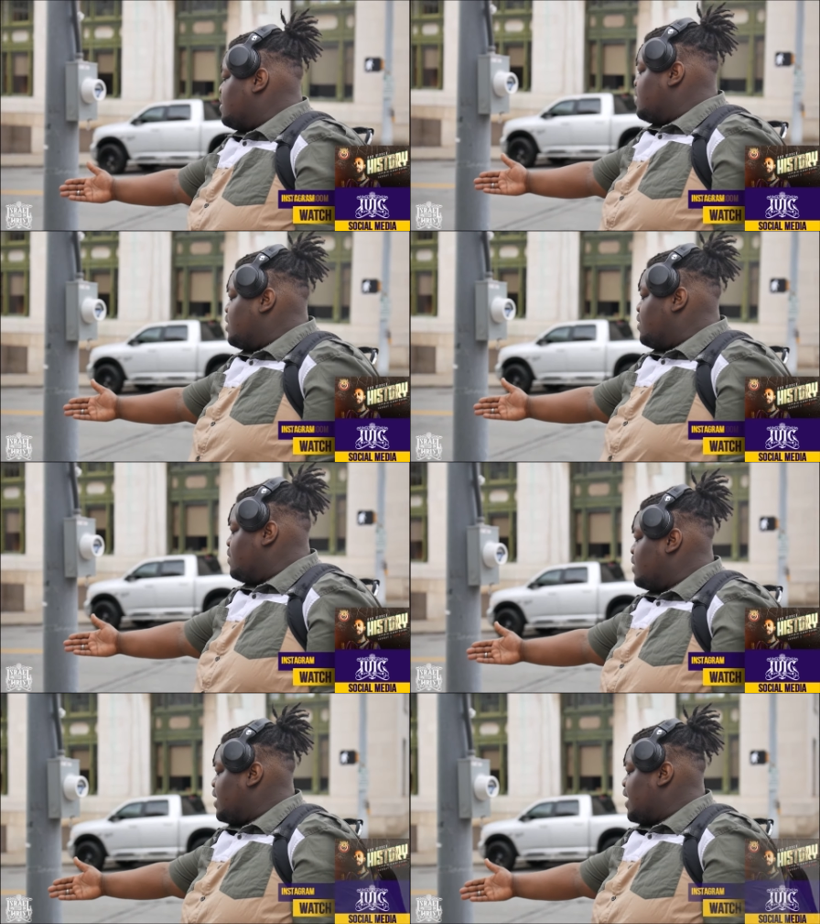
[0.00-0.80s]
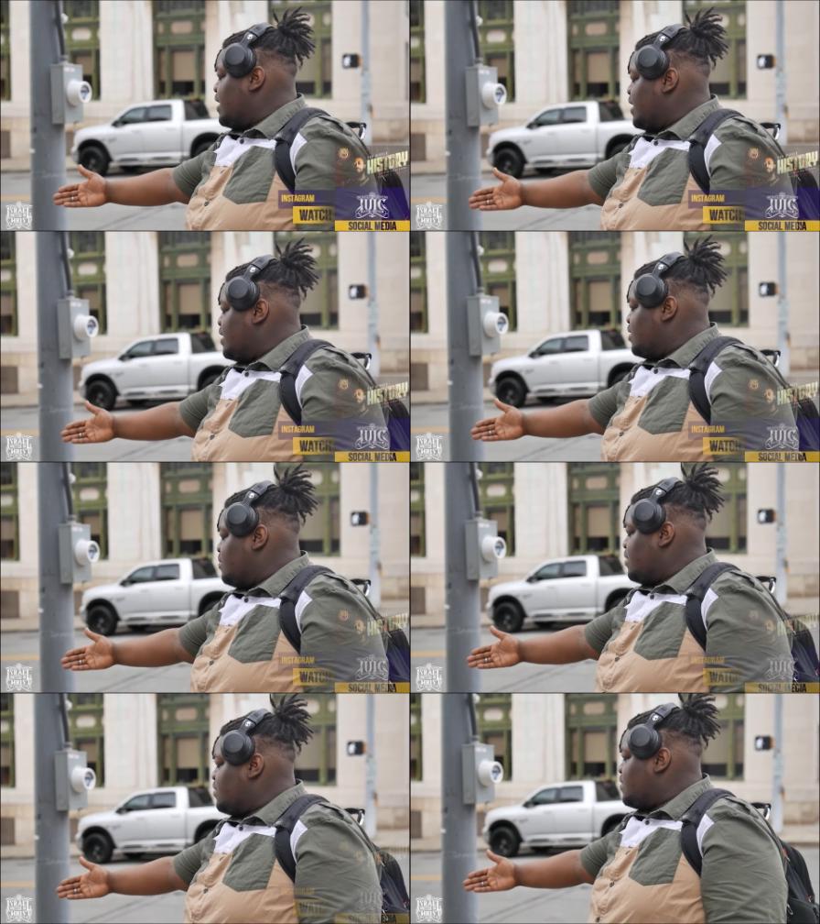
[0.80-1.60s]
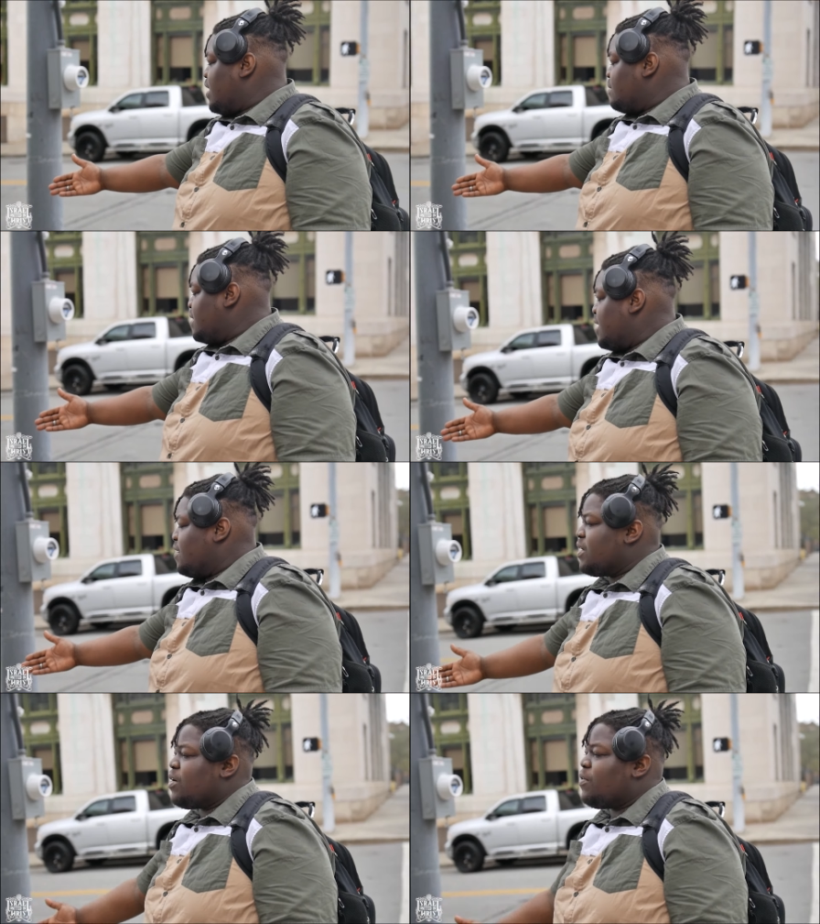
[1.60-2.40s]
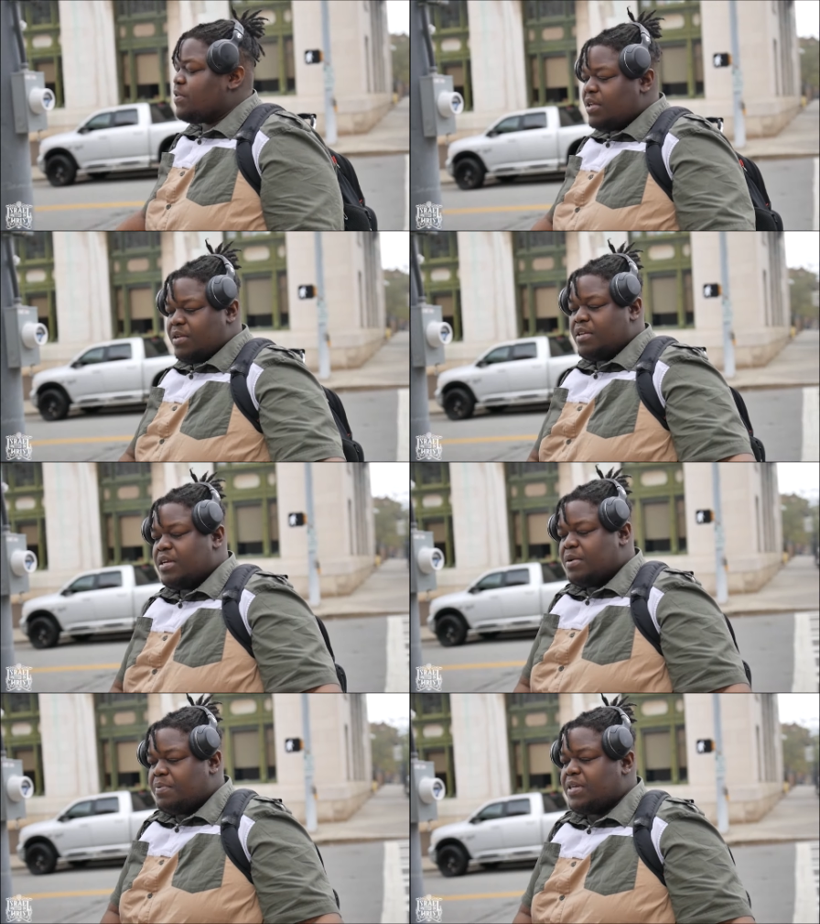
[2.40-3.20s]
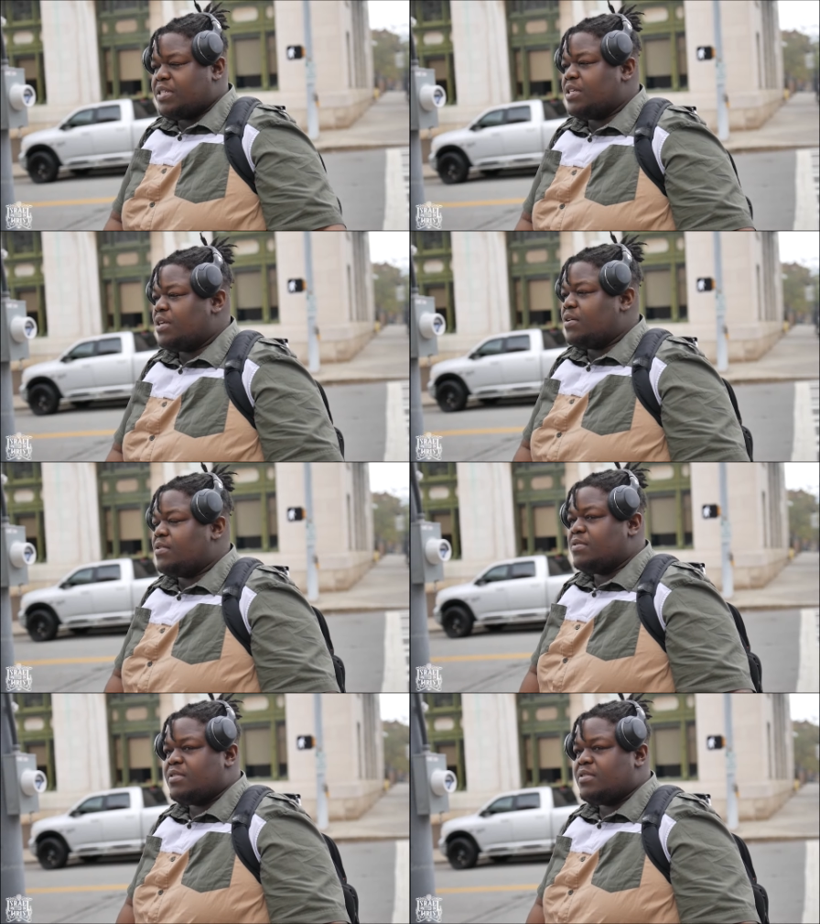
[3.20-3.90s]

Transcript: you know, look at these 12 tribes here and only preach to those